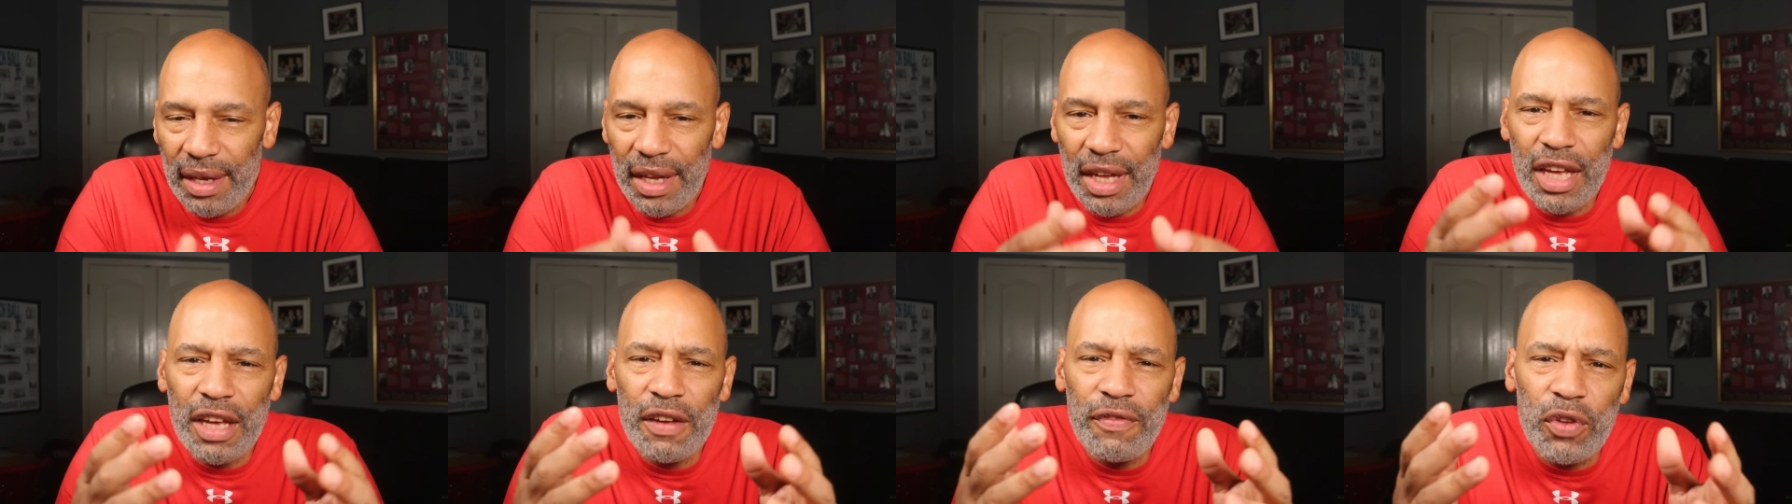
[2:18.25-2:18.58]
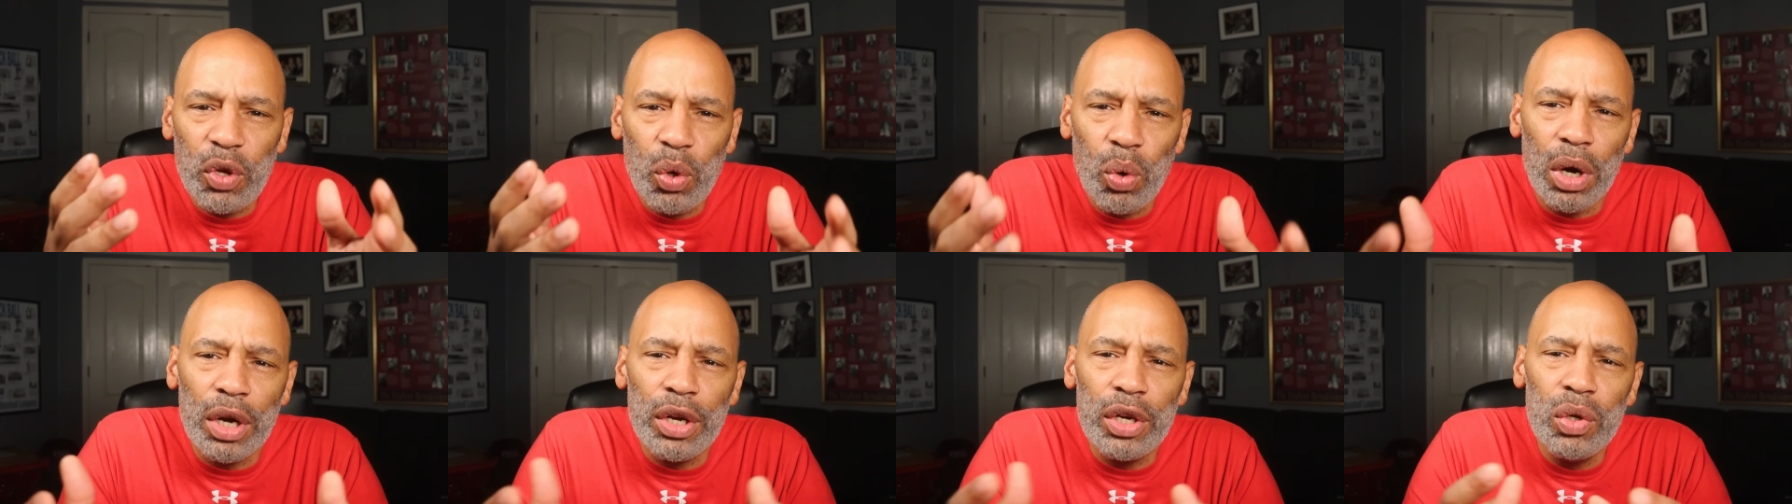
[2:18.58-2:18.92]
If
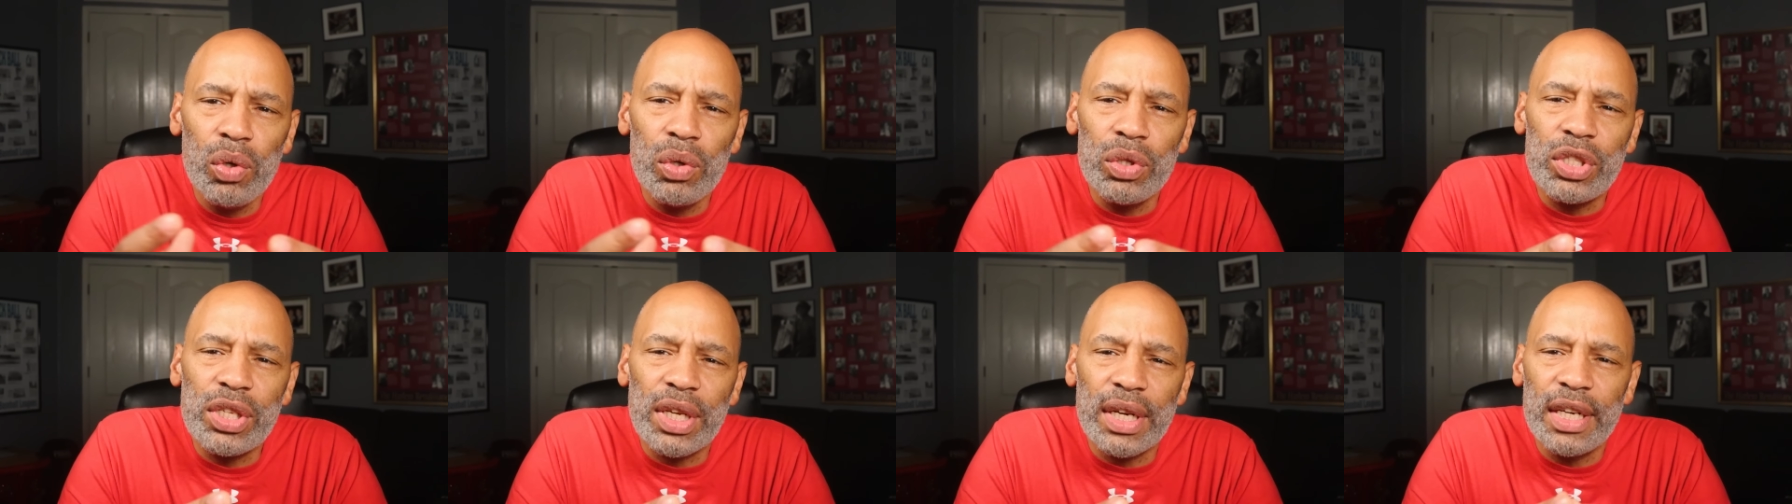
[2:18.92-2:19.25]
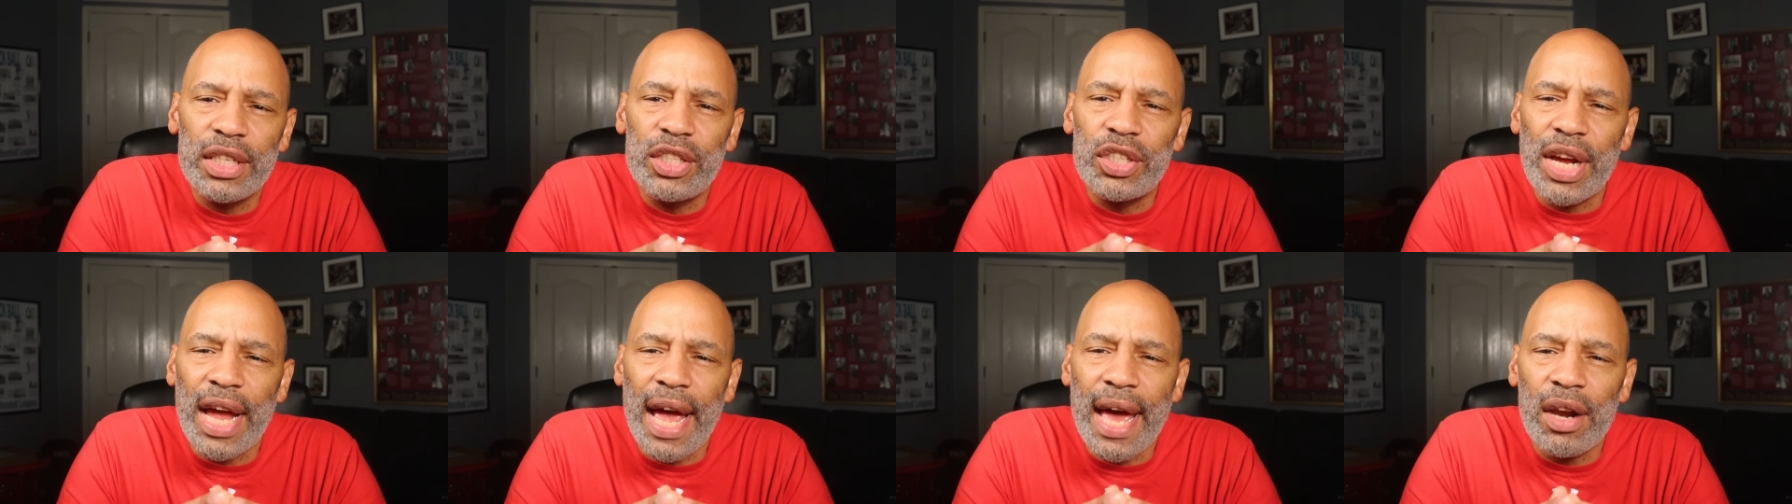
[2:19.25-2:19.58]
you are new to
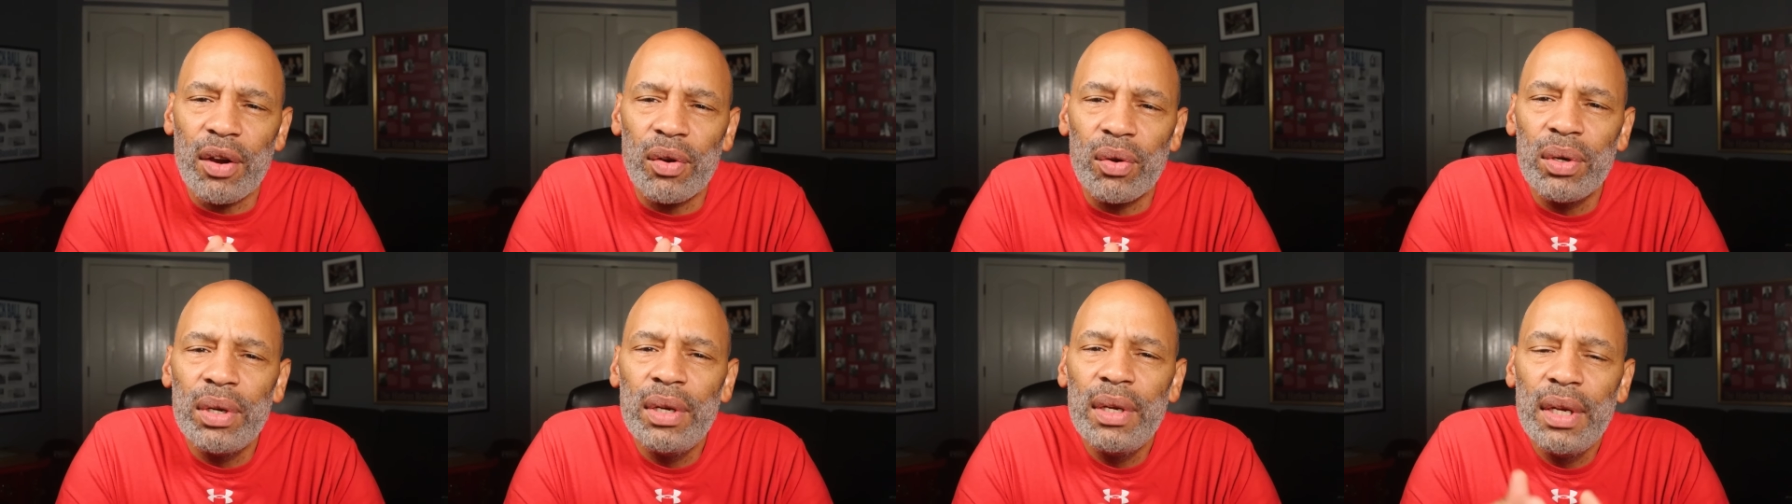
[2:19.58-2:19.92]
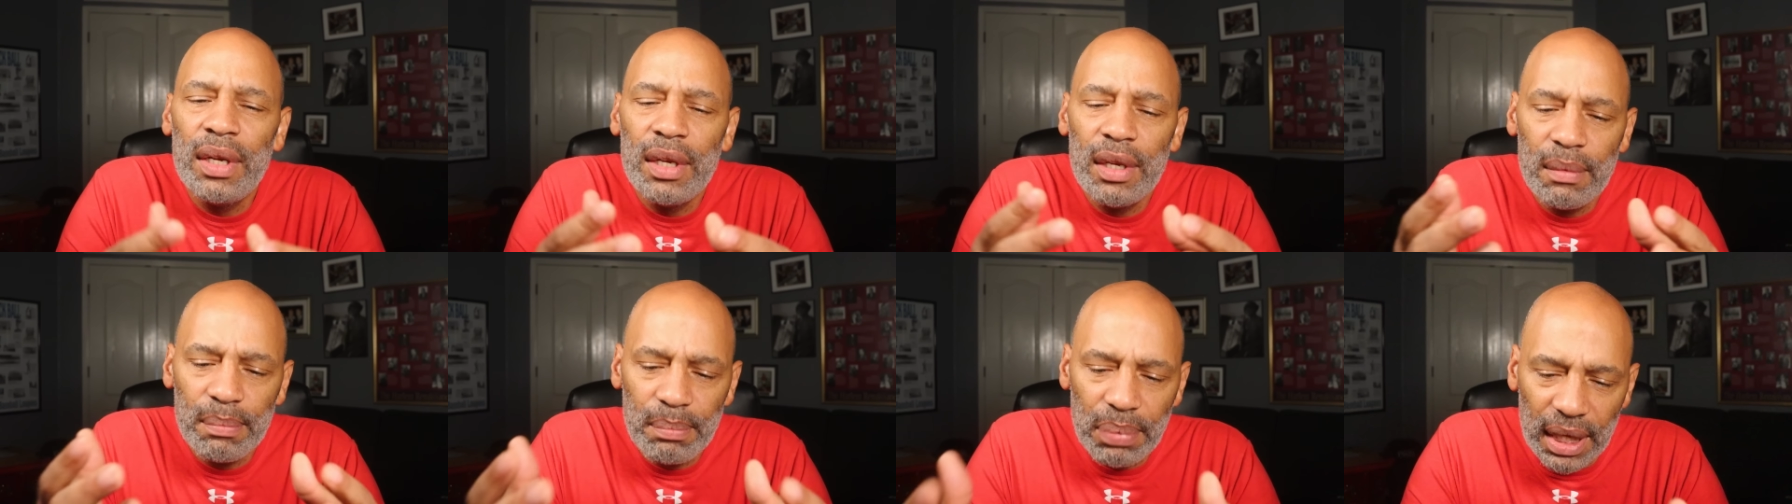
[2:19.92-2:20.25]
the channel,
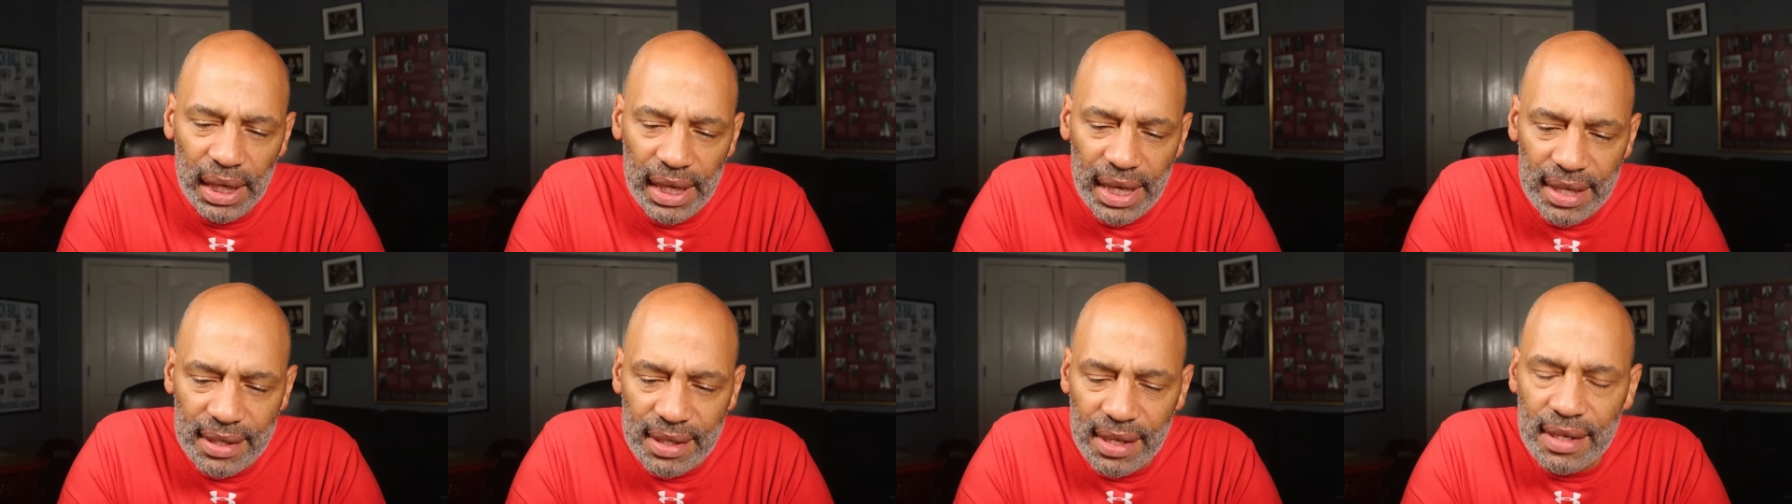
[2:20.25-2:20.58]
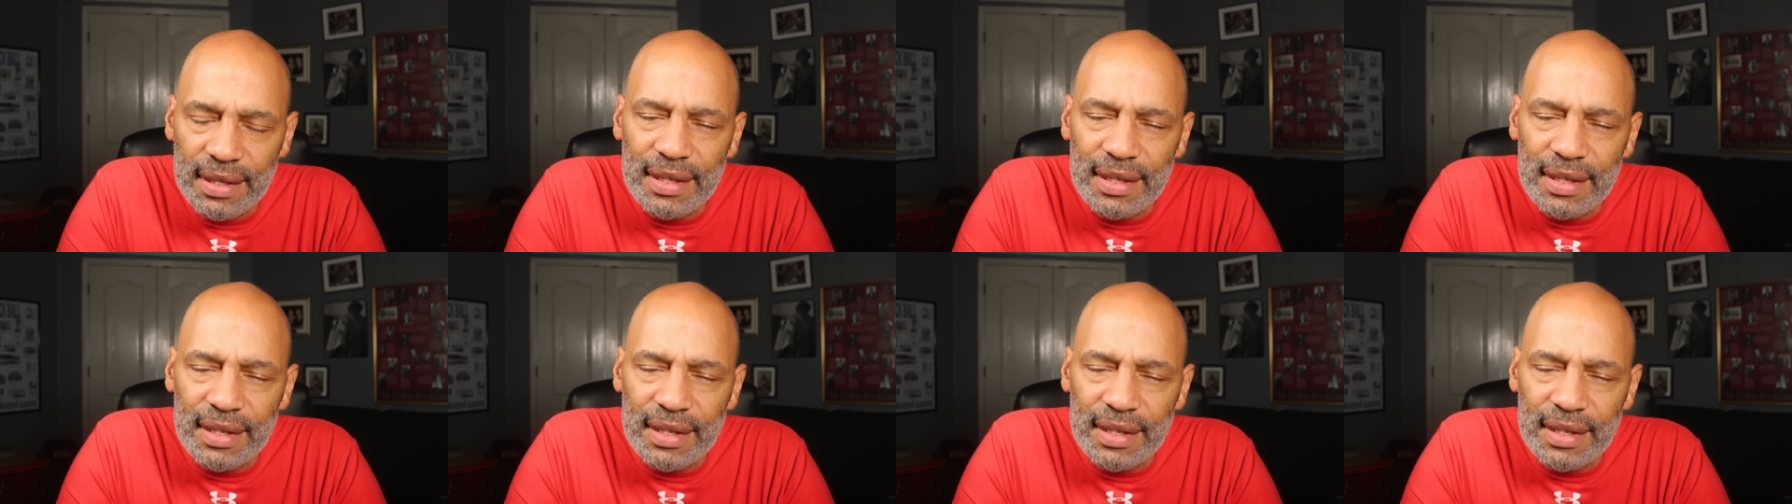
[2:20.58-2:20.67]
please